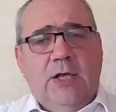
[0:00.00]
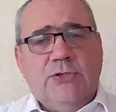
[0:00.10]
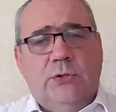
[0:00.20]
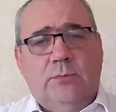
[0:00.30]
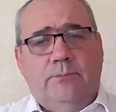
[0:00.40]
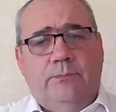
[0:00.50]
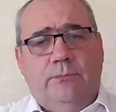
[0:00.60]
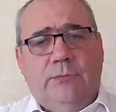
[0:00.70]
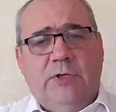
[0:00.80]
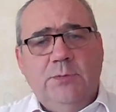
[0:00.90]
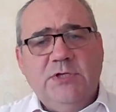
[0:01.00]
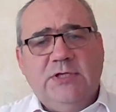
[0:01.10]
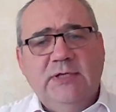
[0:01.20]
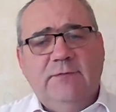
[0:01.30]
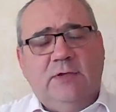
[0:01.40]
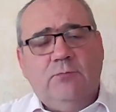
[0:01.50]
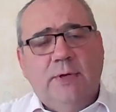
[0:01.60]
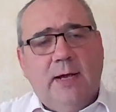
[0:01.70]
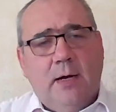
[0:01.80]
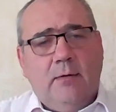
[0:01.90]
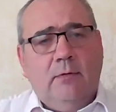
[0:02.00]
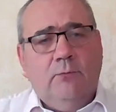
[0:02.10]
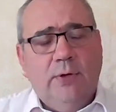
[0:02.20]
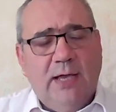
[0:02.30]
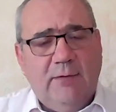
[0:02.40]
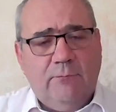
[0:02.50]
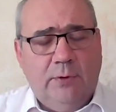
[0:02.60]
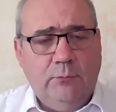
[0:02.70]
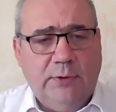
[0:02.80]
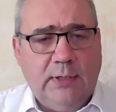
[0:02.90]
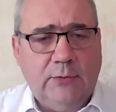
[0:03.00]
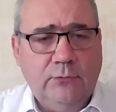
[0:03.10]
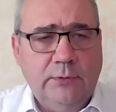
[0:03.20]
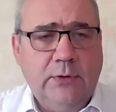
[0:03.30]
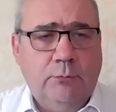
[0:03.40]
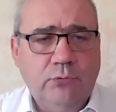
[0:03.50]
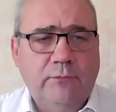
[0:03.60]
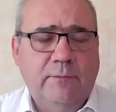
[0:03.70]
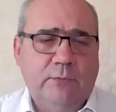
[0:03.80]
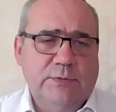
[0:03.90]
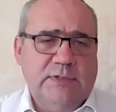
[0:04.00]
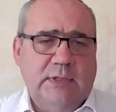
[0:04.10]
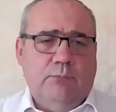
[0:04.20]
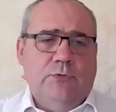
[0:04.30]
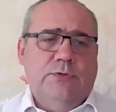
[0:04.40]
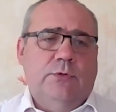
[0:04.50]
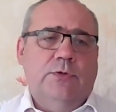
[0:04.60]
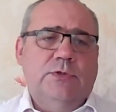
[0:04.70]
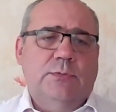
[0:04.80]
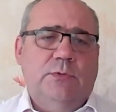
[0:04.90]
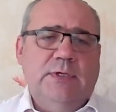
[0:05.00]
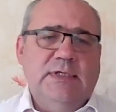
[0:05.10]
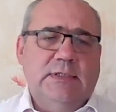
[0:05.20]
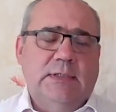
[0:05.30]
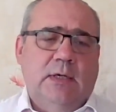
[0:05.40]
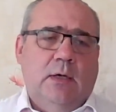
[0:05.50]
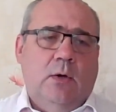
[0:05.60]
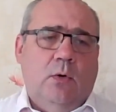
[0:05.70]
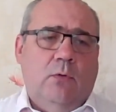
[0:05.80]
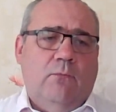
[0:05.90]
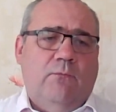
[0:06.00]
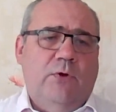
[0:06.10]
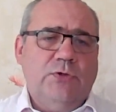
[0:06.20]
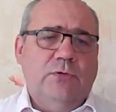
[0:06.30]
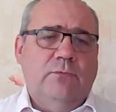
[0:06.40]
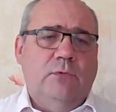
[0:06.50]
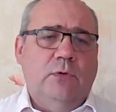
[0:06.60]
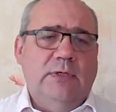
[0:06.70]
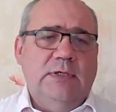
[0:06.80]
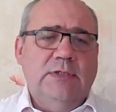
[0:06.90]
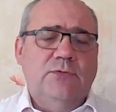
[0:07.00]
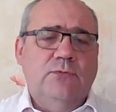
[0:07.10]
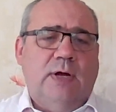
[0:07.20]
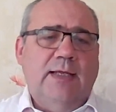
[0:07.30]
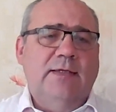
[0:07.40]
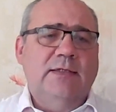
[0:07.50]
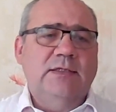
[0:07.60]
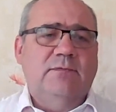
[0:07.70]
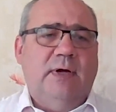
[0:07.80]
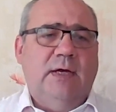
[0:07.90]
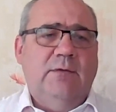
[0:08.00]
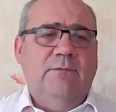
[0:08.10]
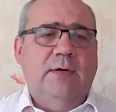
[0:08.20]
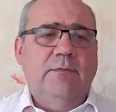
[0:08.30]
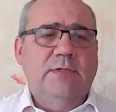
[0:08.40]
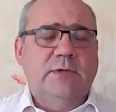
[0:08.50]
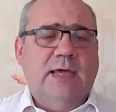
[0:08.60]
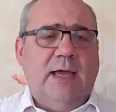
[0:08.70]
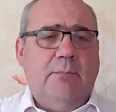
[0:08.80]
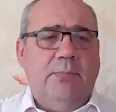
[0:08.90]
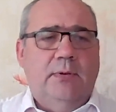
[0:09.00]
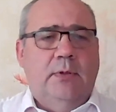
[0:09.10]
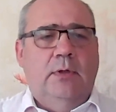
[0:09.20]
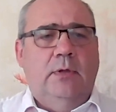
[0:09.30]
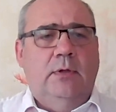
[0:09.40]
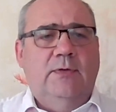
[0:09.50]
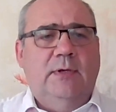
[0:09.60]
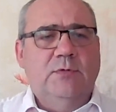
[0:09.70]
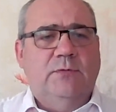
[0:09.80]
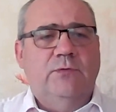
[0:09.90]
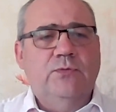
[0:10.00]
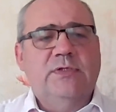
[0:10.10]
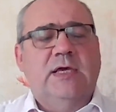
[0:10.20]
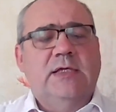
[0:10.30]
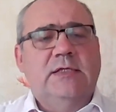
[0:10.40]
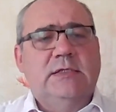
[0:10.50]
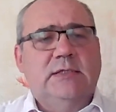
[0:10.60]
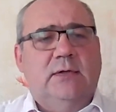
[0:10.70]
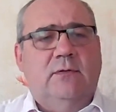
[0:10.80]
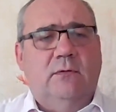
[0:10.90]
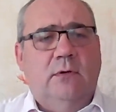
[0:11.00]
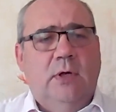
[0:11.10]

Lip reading: So the objective that we have when we are doing a proof of concept with the customer is, first of all, is to identify if there is a gap in terms of use cases that